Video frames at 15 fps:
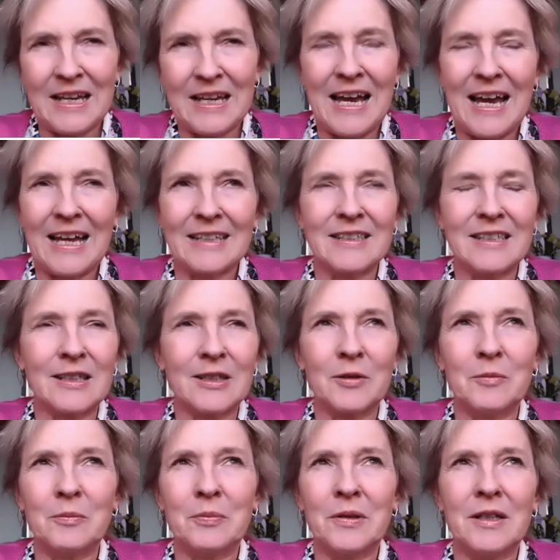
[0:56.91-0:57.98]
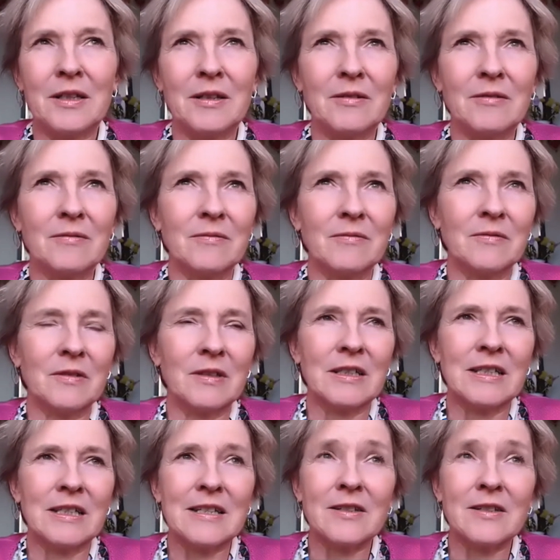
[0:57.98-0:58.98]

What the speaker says: And it can be in